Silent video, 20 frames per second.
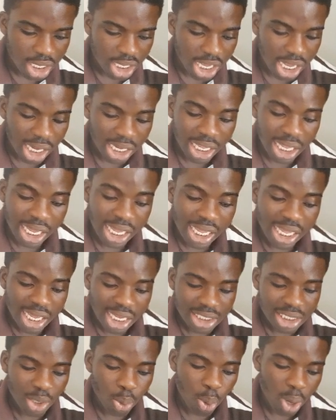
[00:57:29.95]
It
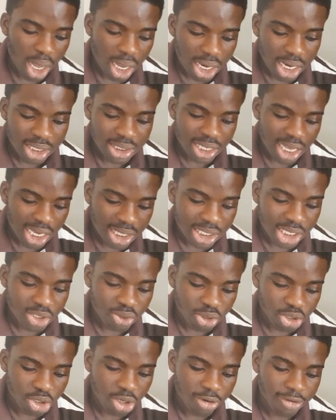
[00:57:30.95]
has a wireless access
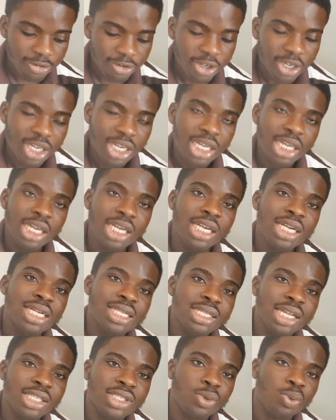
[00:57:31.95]
range of
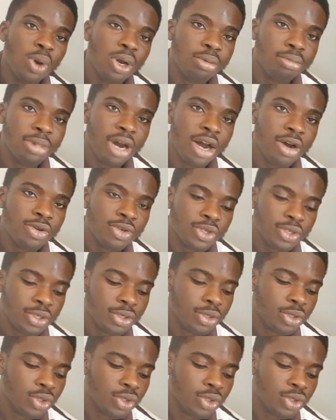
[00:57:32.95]
31 miles.